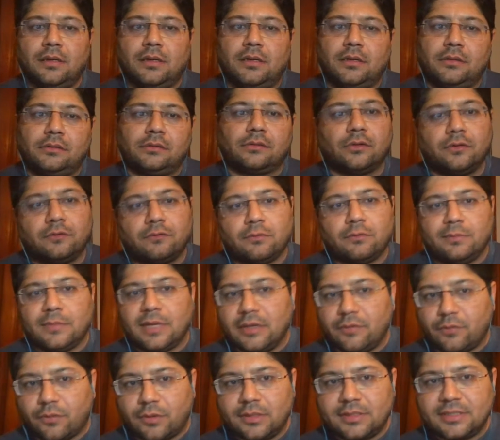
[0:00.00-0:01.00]
uh, through
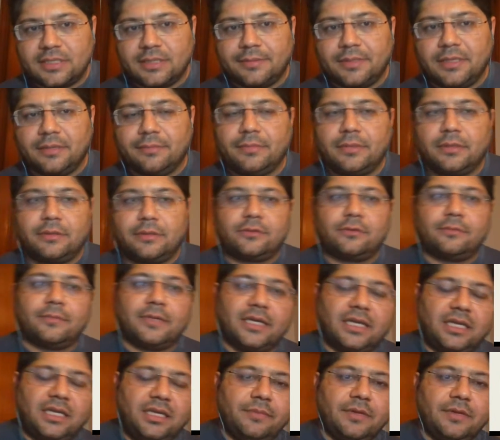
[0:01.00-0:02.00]
my WhatsApp number,
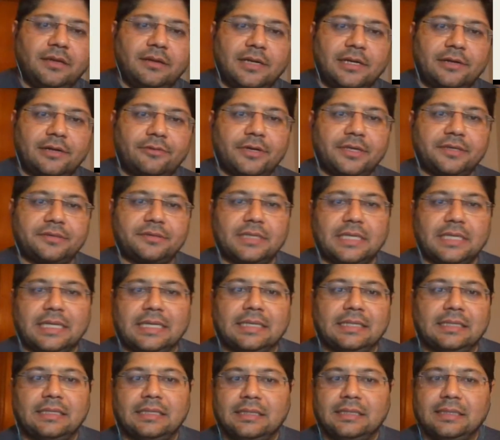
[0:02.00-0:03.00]
through my email address,
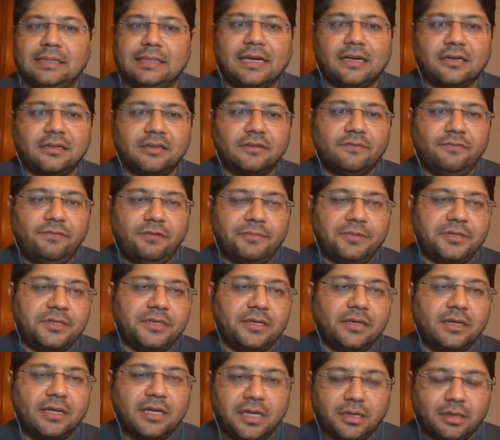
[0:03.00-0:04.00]
and that
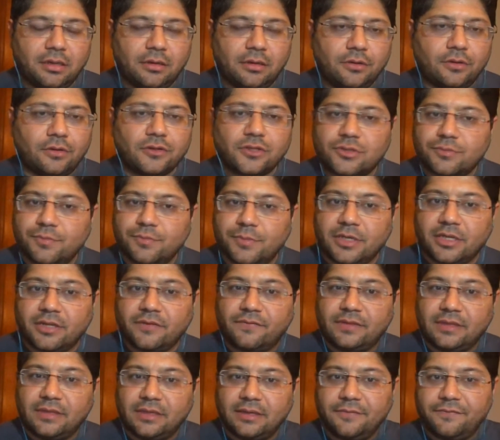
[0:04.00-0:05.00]
information get lost. But
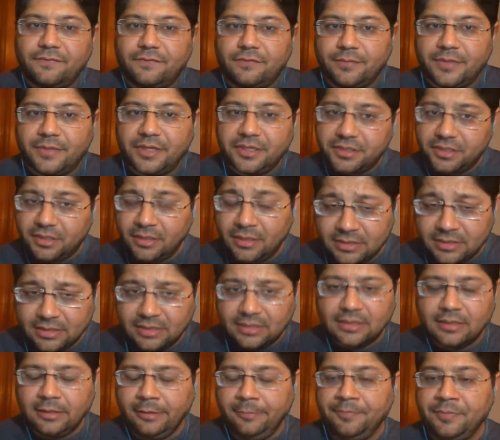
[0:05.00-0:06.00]
if the information is
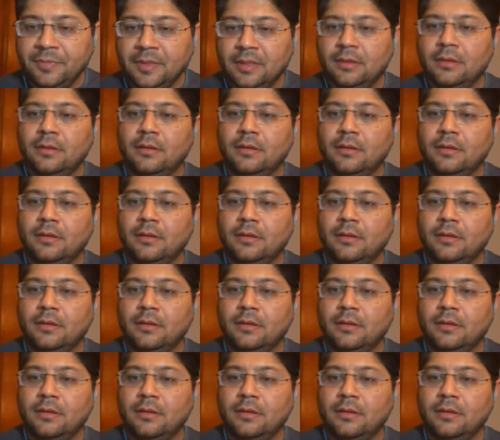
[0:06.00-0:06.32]
in the